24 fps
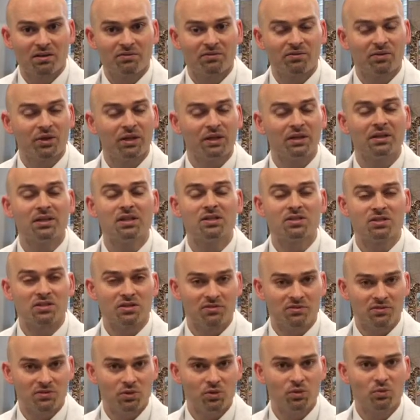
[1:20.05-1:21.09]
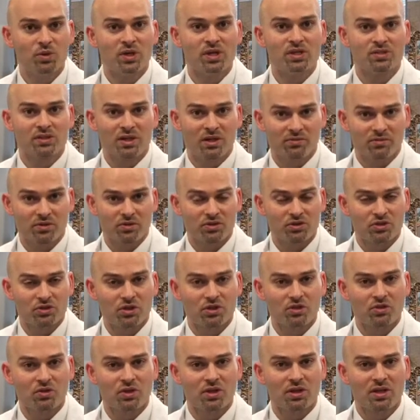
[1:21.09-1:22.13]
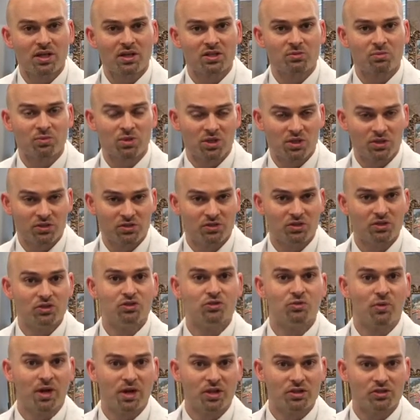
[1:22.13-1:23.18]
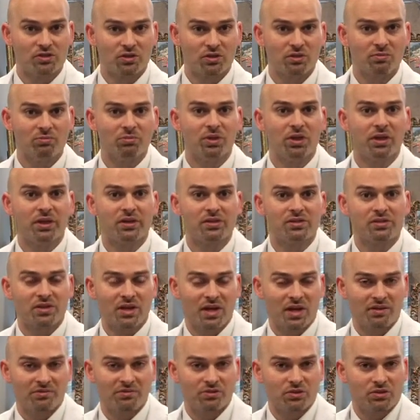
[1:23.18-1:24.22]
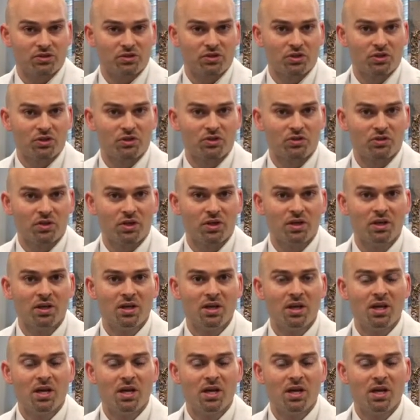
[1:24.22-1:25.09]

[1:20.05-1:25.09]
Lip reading: for at least a few weeks after surgery, and that's because the drains are in place after surgery,